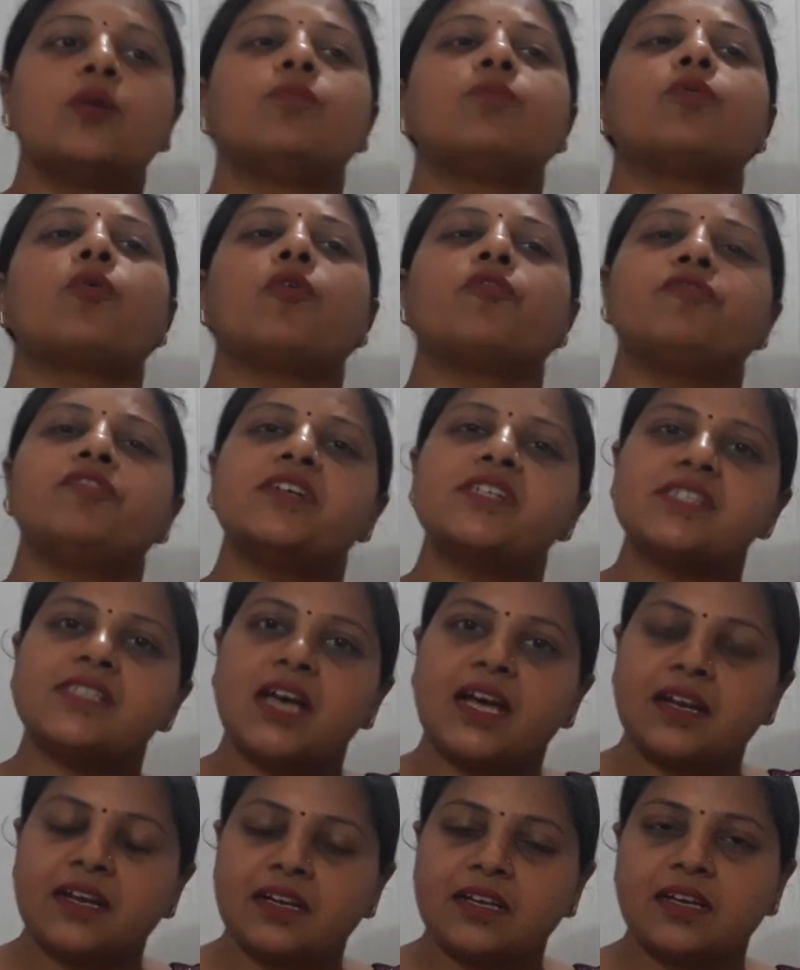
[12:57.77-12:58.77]
profits
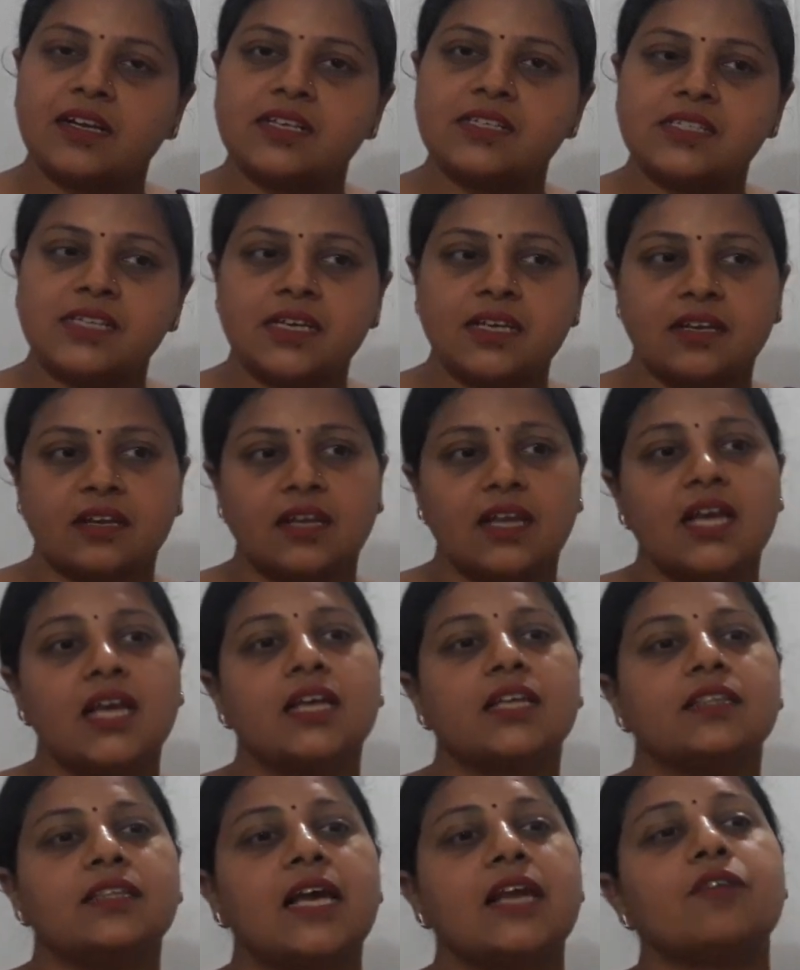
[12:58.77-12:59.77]
are increasing,
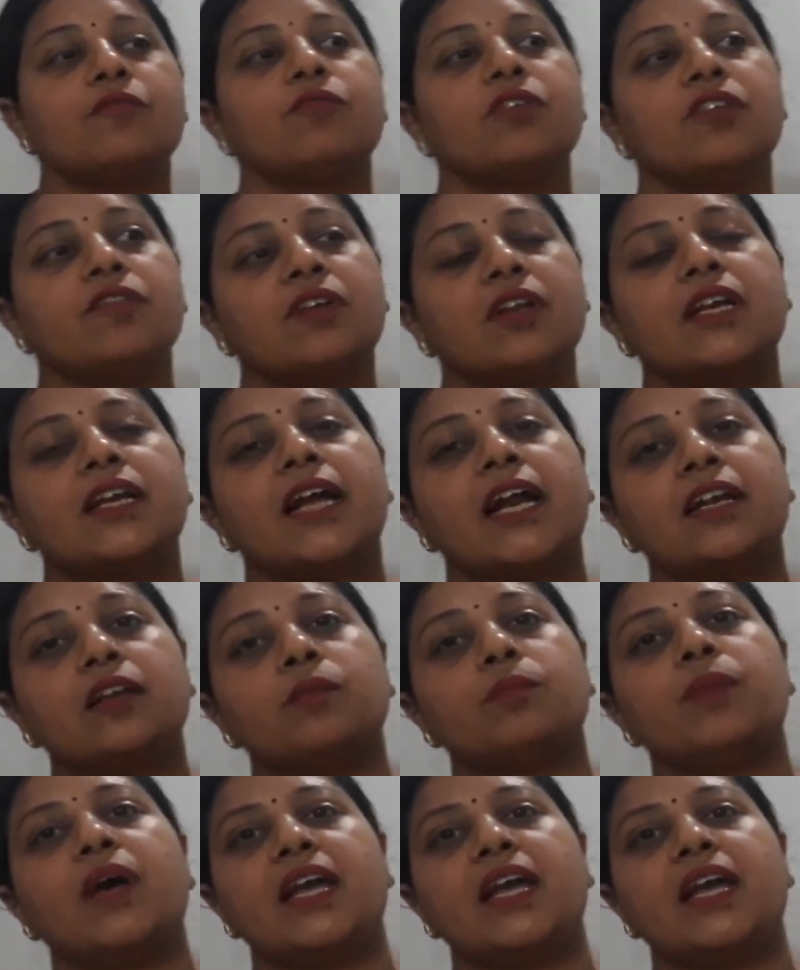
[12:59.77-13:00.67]
then we will get